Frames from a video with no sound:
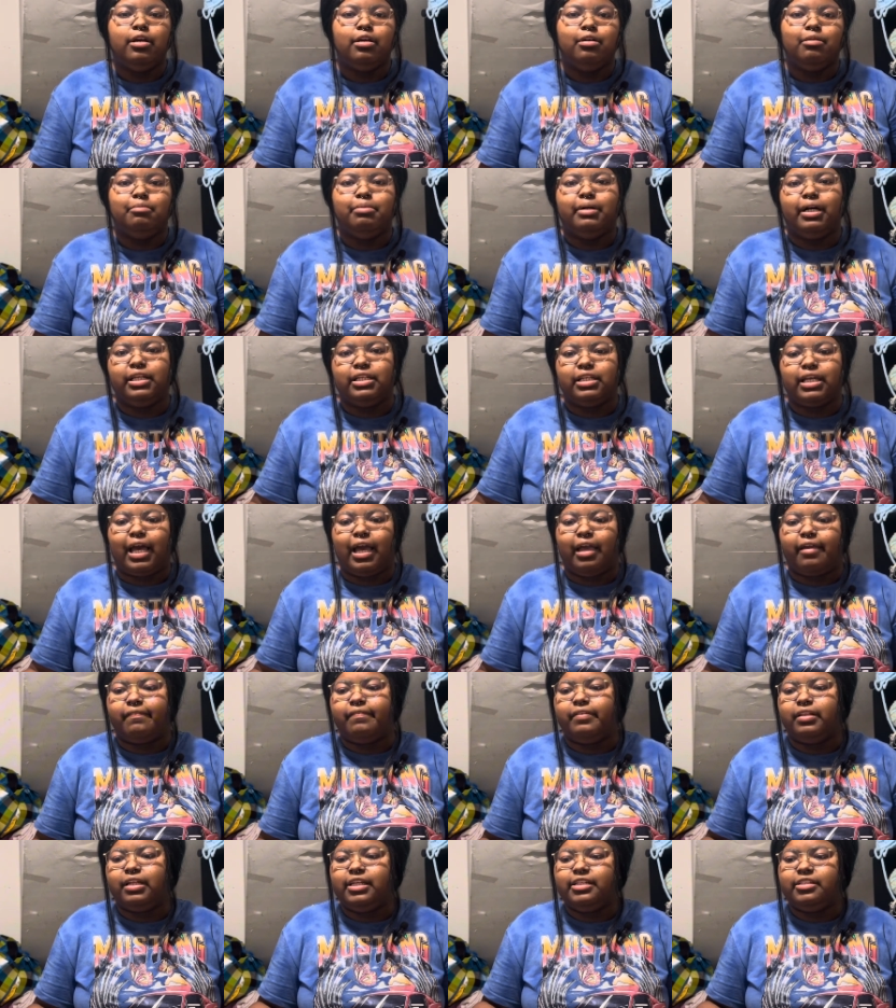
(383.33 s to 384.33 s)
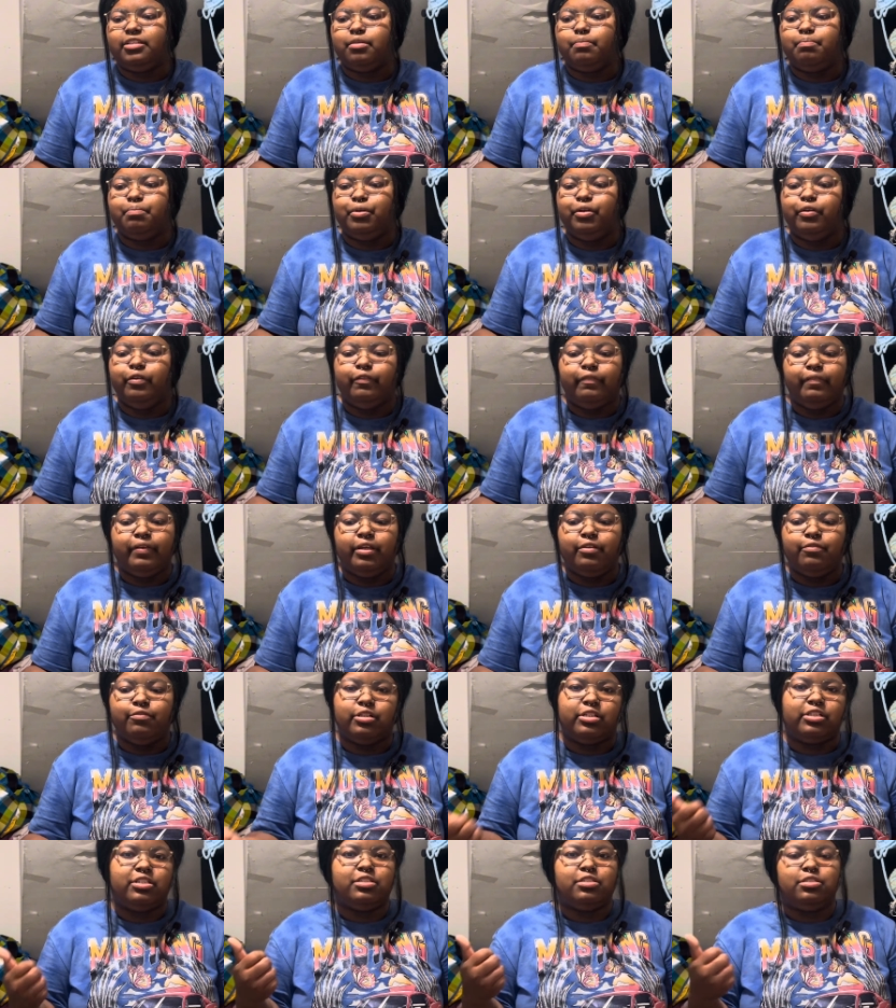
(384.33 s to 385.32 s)
but I feel like the booth fee
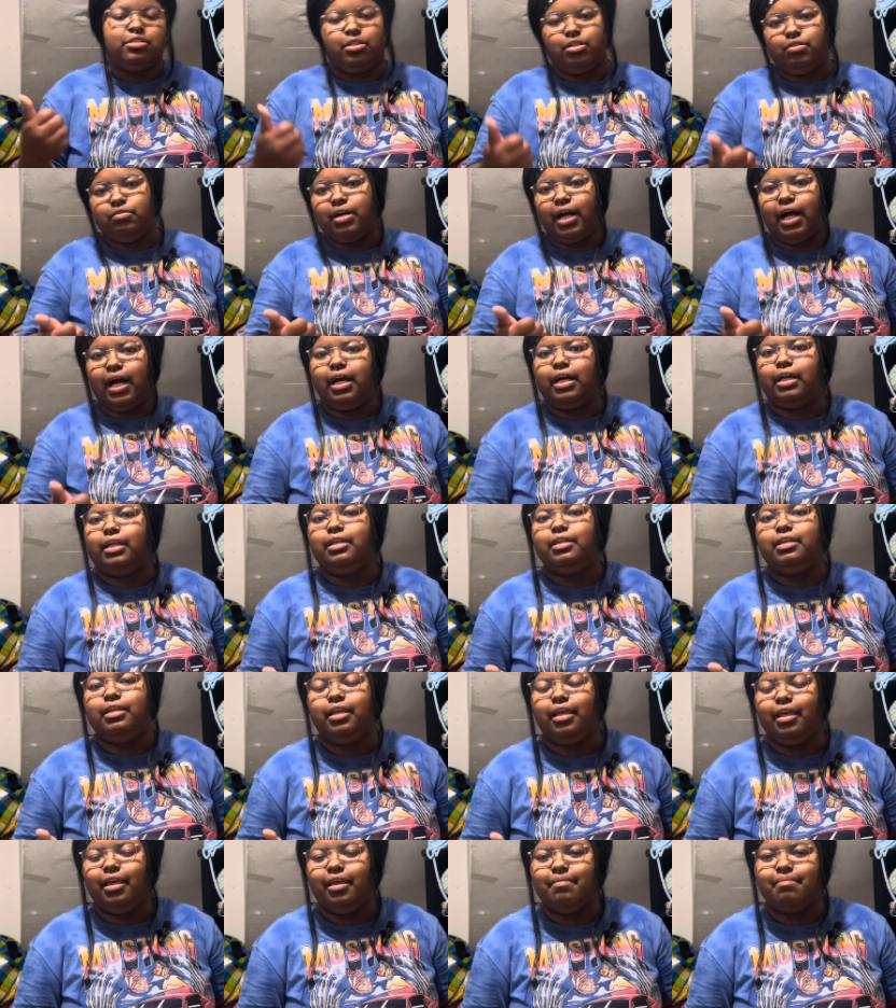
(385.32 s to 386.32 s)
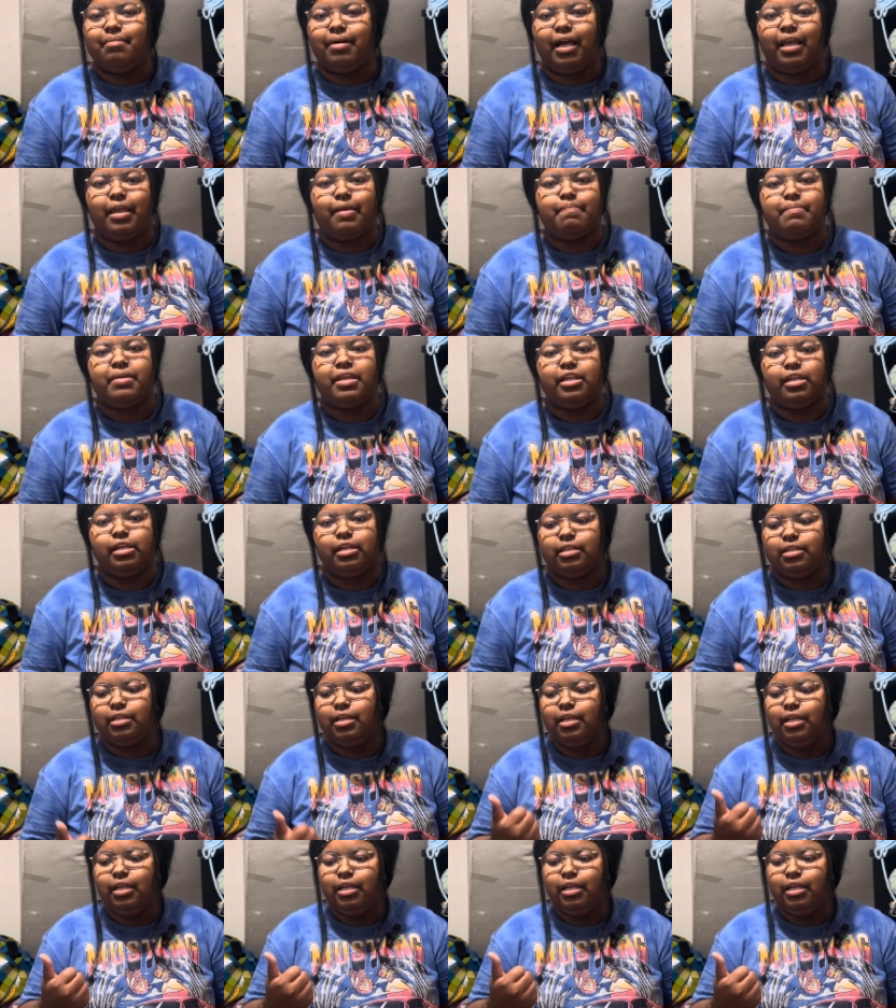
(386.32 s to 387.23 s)
was too high, in my opinion,